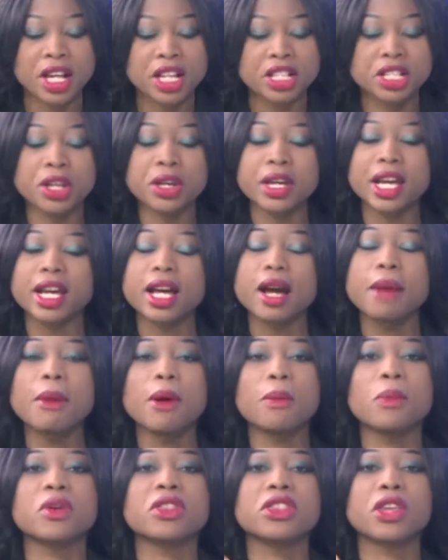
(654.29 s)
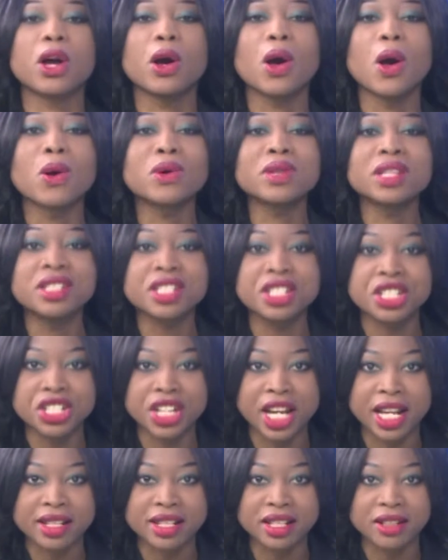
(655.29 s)
So you can come up with your own
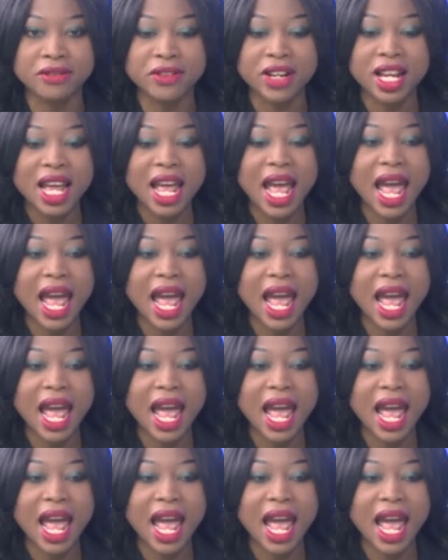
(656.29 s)
initiative.